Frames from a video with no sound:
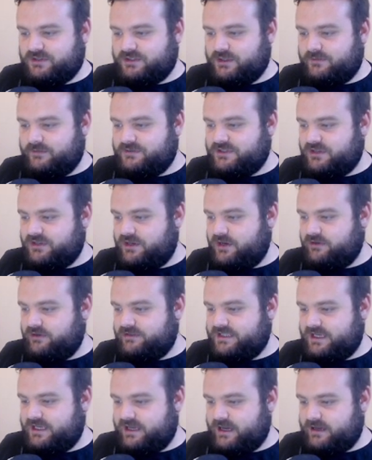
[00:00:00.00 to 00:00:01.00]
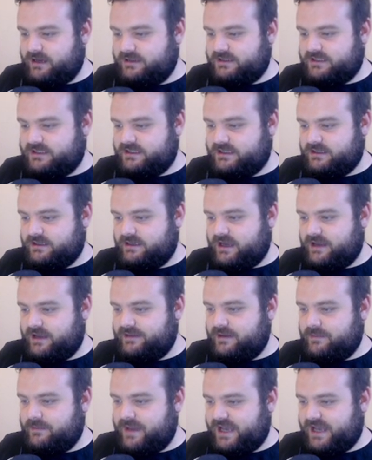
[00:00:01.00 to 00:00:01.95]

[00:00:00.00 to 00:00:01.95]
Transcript: of security guards and then